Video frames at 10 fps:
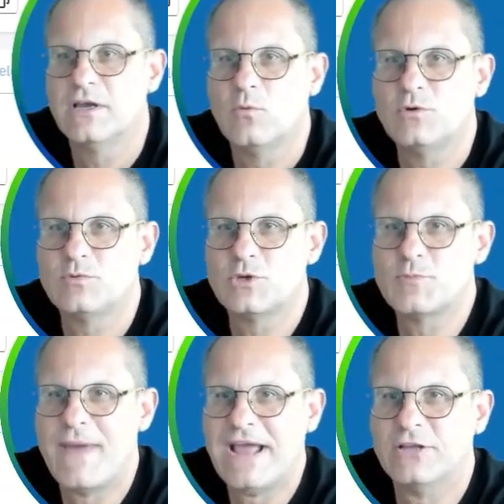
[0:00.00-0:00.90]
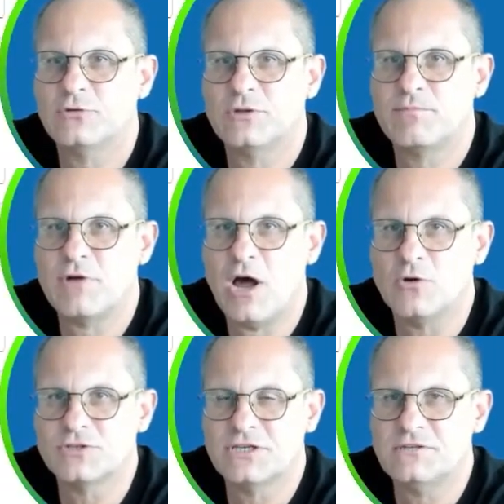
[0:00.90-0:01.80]
We switch back to the
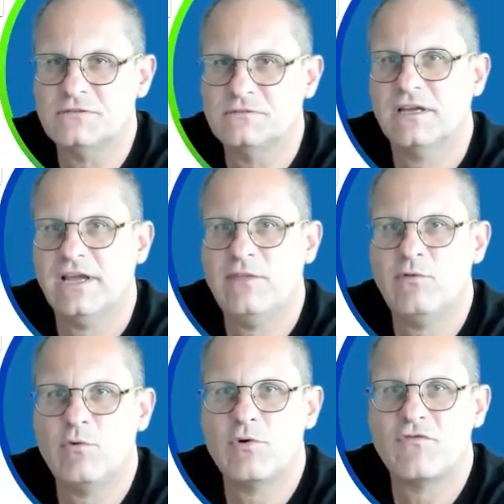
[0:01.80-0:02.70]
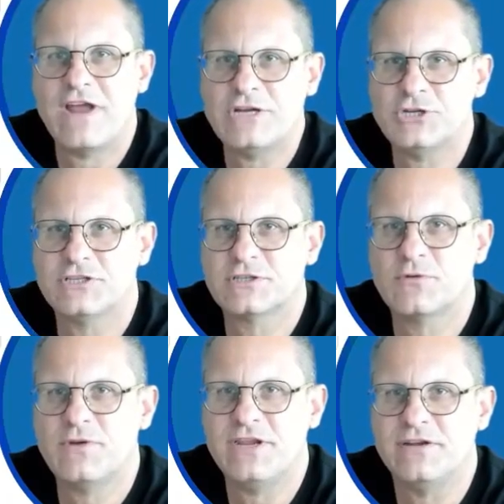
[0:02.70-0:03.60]
browser and we refresh the
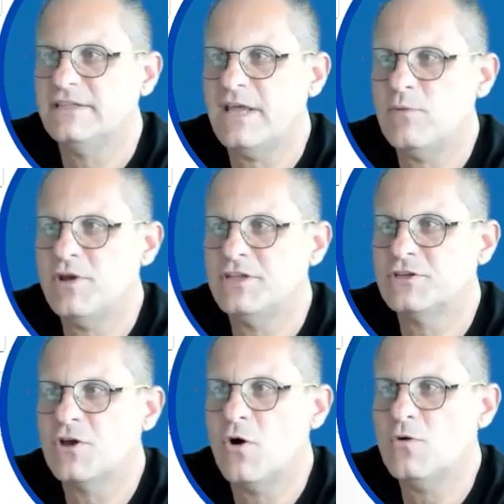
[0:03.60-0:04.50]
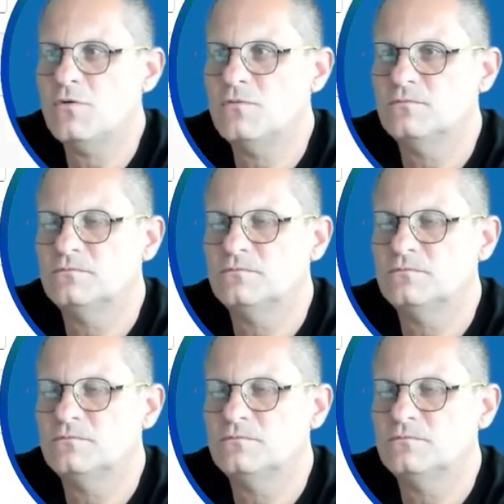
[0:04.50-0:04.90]
screen. Then we hit go